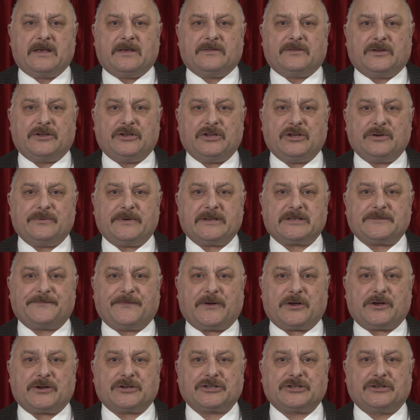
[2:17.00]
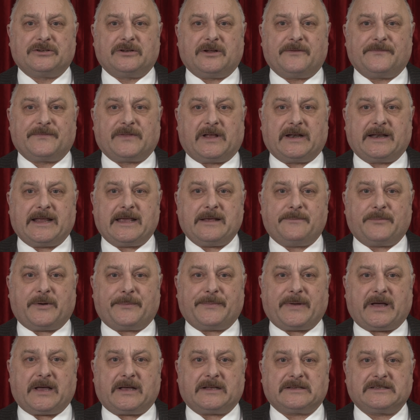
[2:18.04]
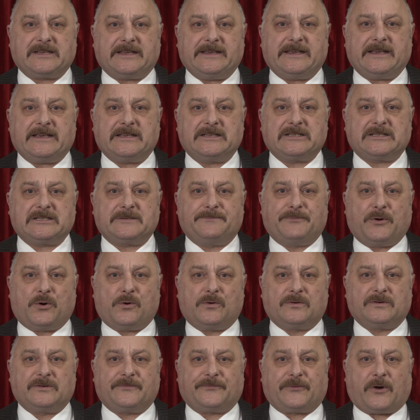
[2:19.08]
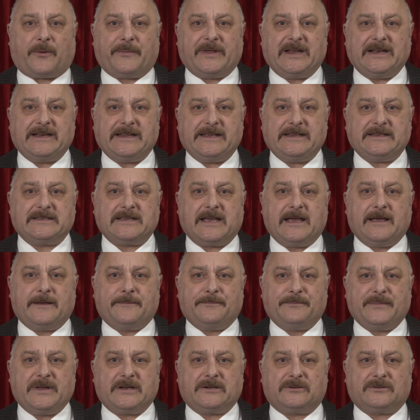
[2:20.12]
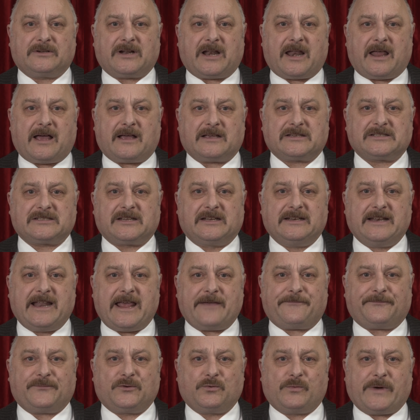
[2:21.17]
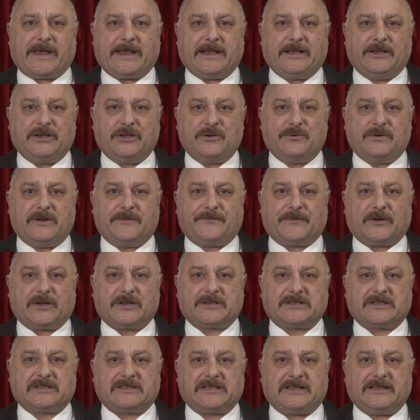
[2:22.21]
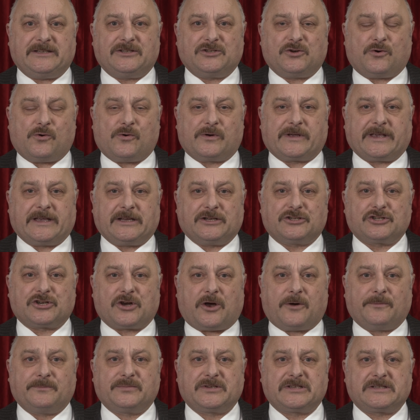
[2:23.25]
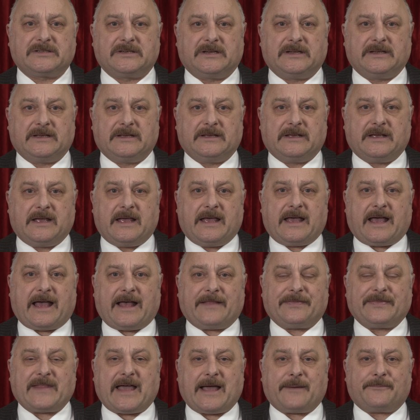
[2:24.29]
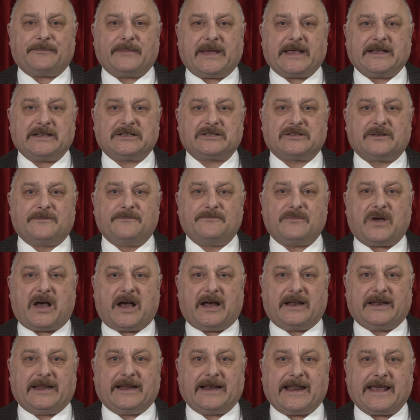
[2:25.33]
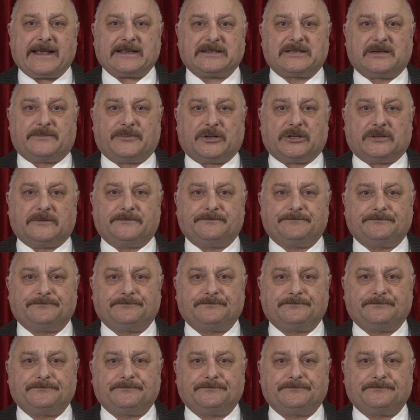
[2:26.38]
The newest version of the Labour Party is spawned from elite, middle-class, left-wing university talking shops, and that makes them unelectable.